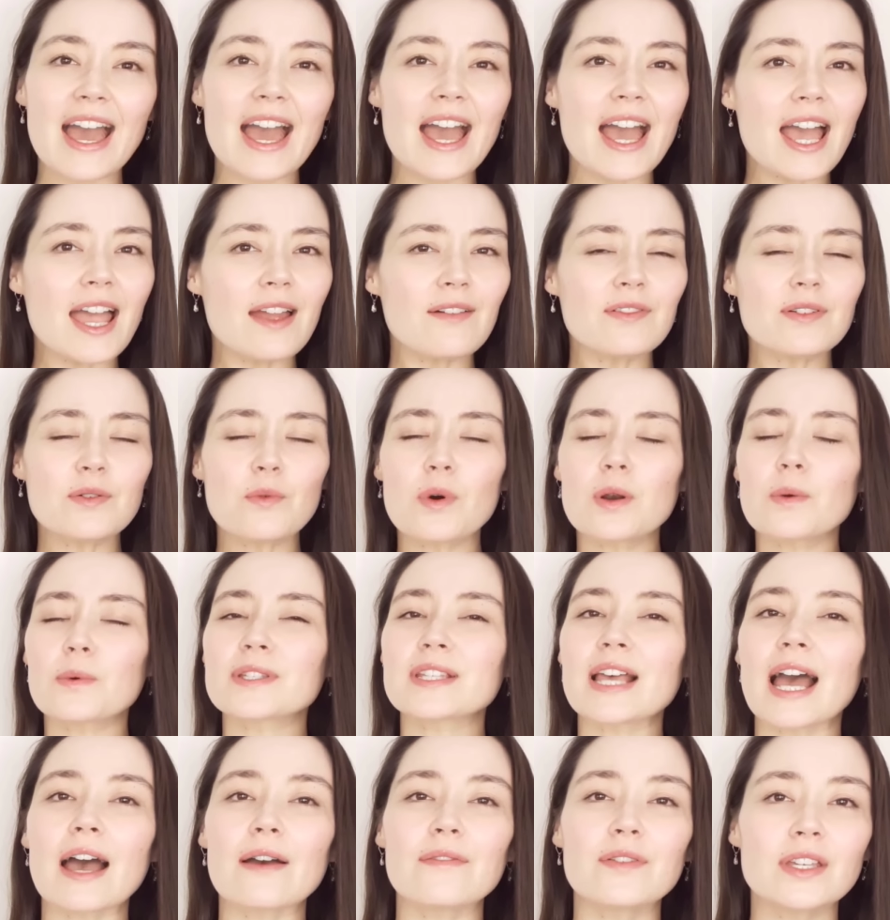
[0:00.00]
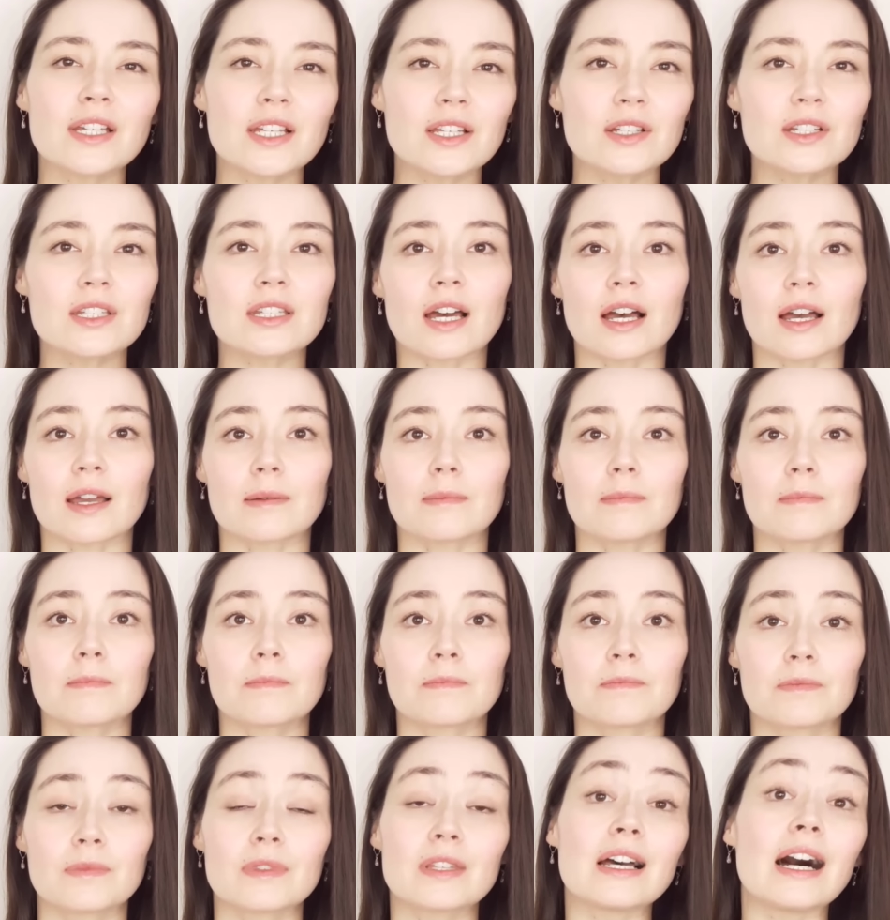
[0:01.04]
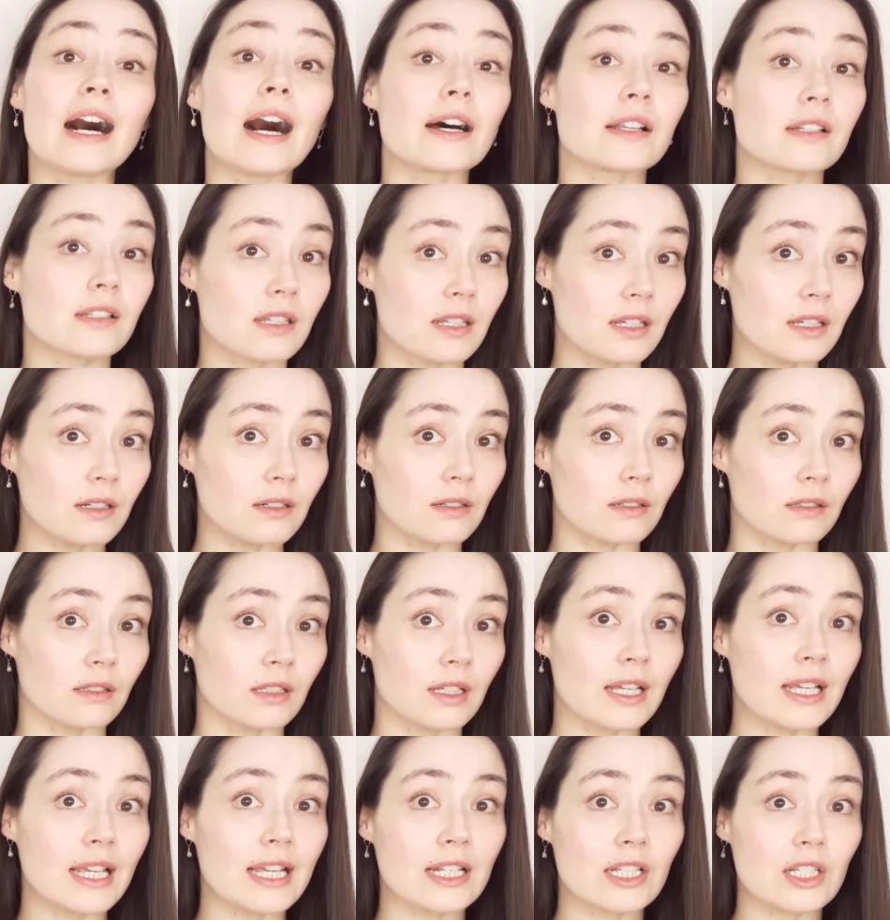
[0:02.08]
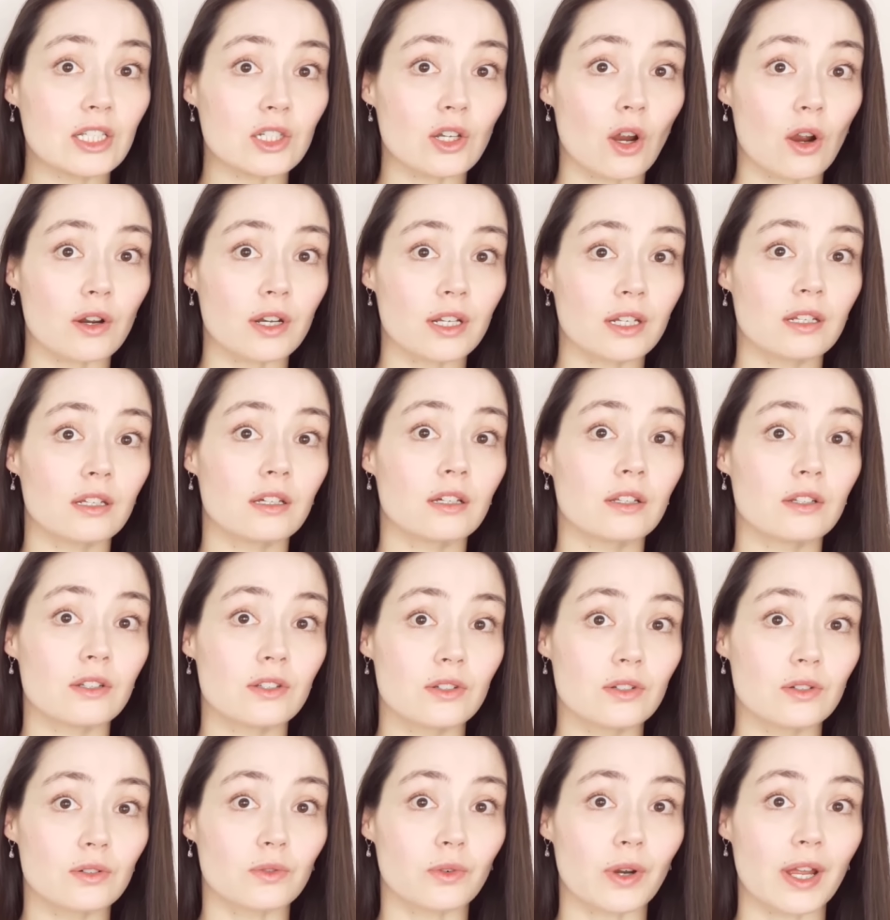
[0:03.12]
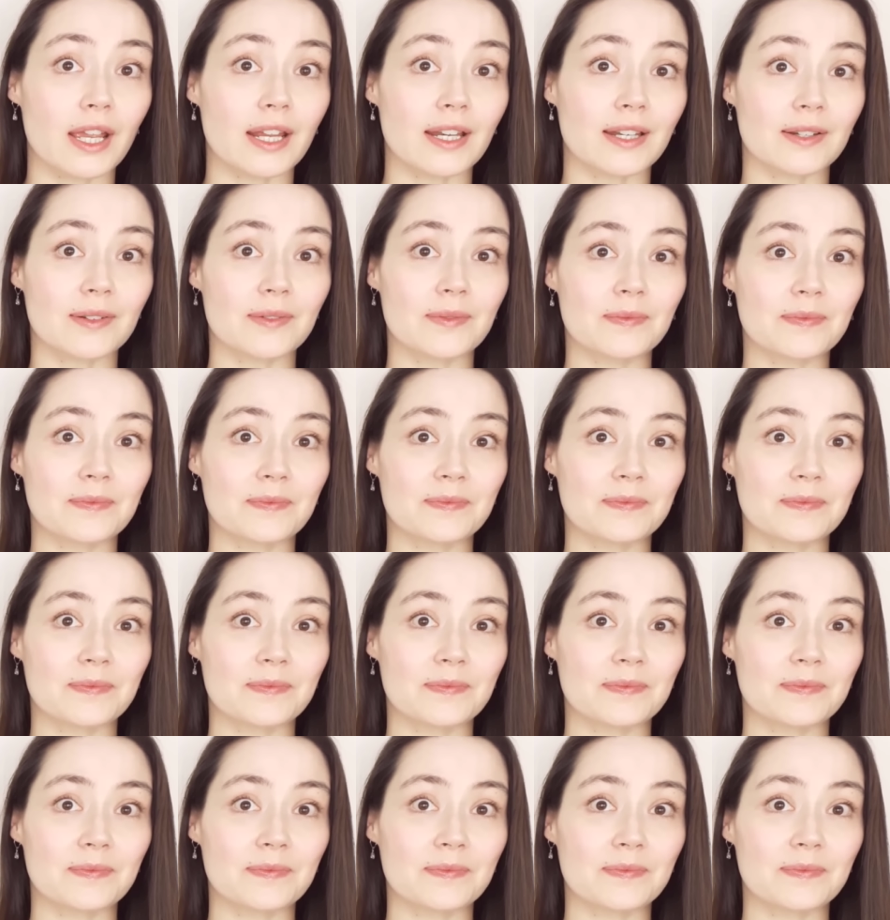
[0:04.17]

Everyone was having a good time until it started to rain.